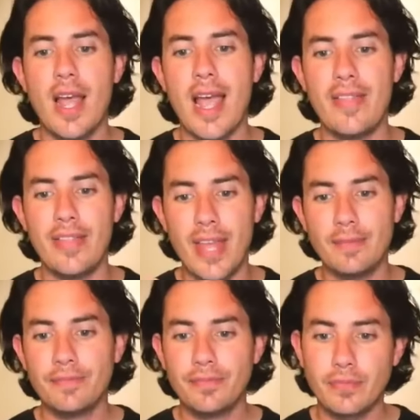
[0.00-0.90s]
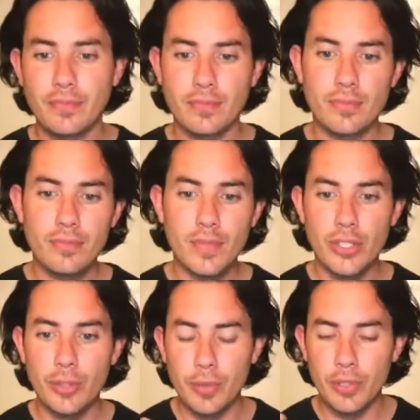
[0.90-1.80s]
and then
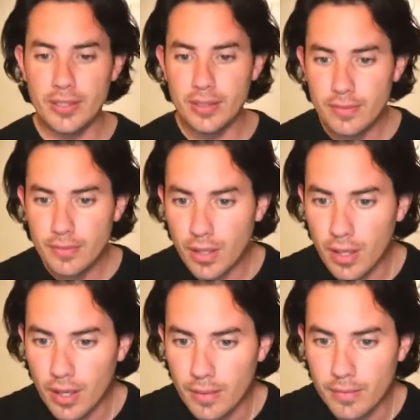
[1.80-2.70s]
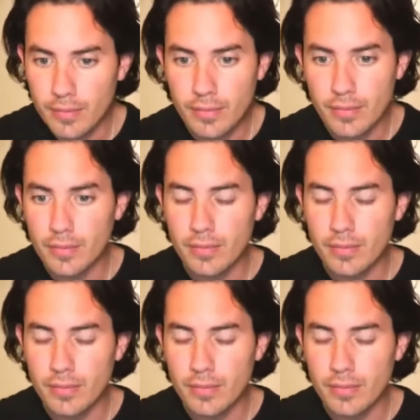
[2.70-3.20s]
you put it um,